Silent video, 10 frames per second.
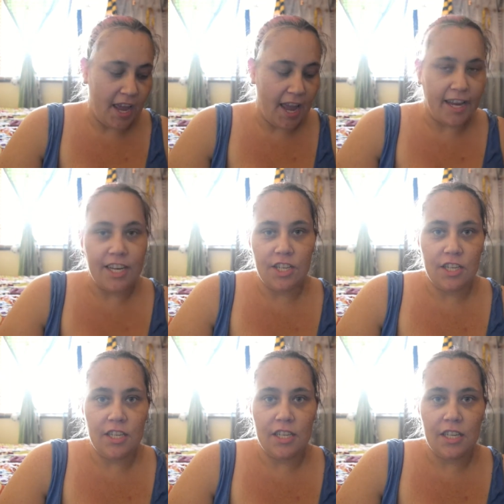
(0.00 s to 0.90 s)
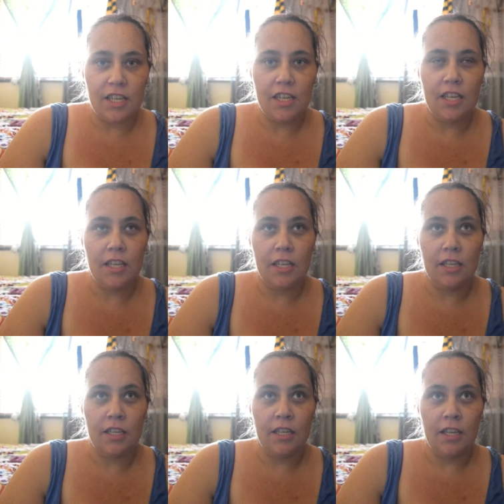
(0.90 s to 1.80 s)
Asian.
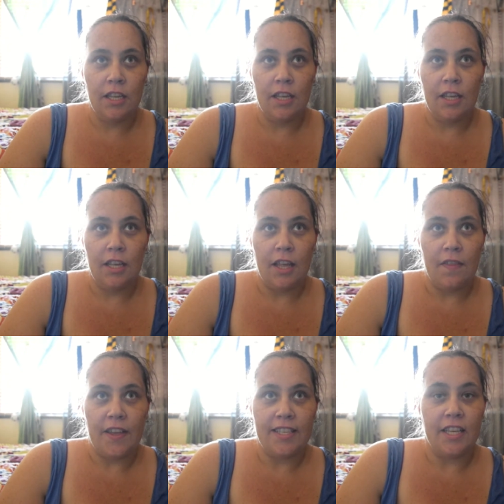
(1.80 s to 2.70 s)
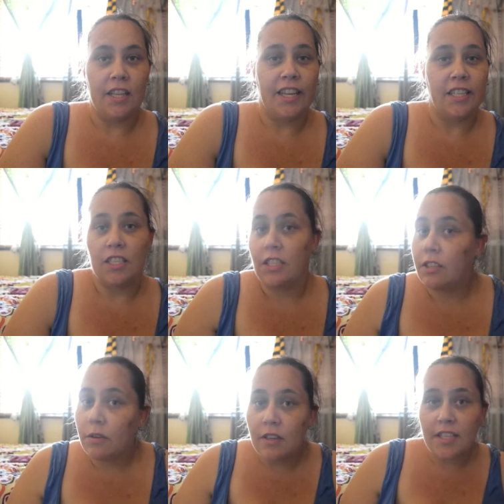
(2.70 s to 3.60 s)
They sell like
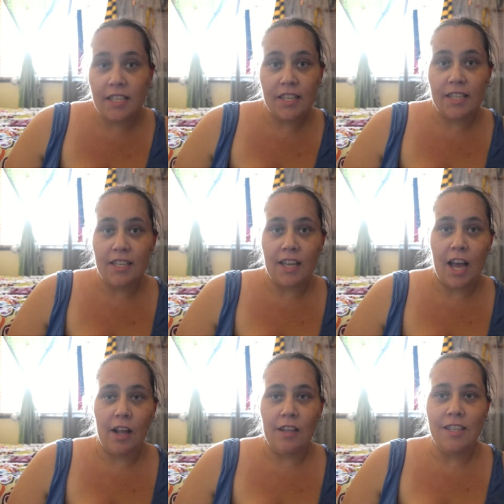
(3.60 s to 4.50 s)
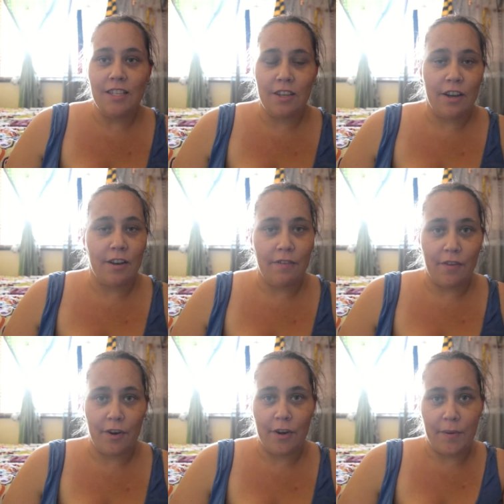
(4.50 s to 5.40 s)
sauces. I'll insert a
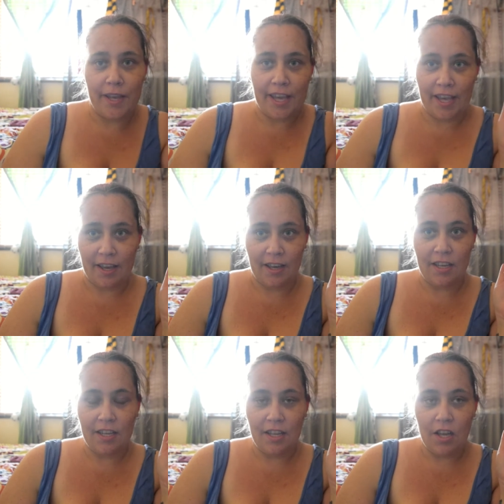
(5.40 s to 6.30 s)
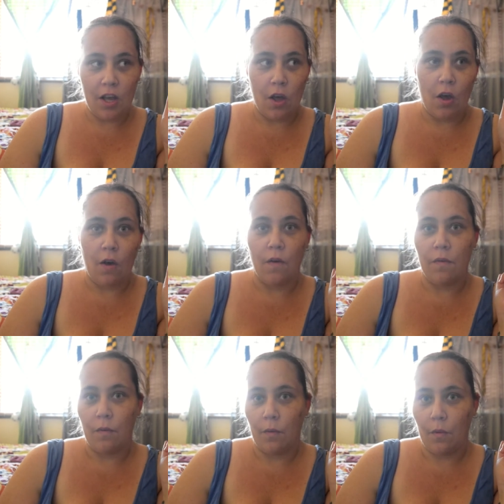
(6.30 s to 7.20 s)
photo here of
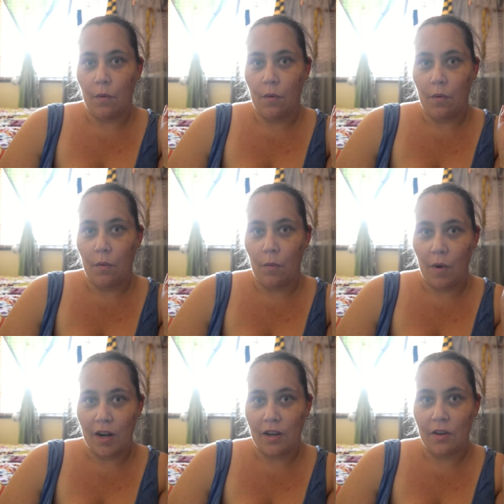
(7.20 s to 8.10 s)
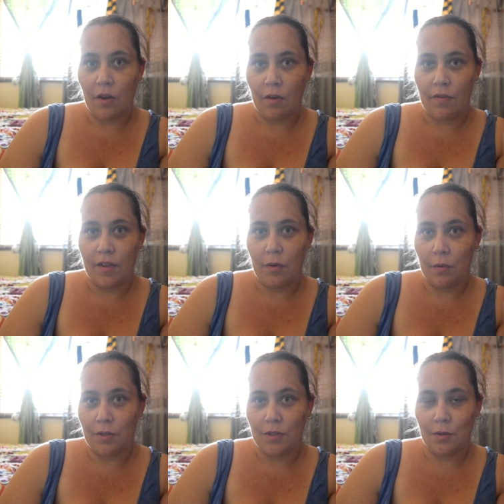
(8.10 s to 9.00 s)
one of the
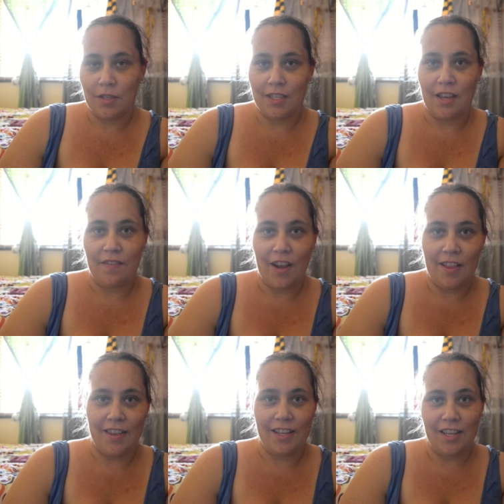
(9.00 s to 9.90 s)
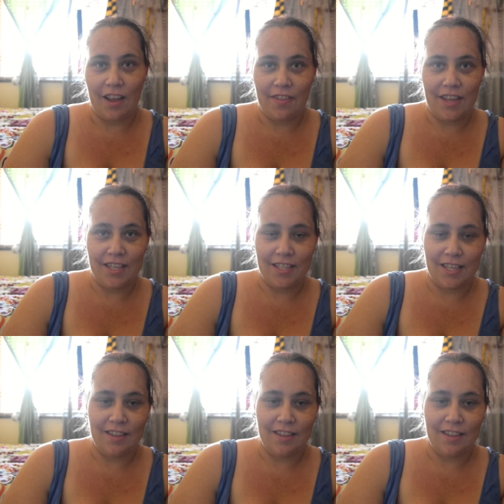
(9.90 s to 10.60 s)
sauces I found that I think is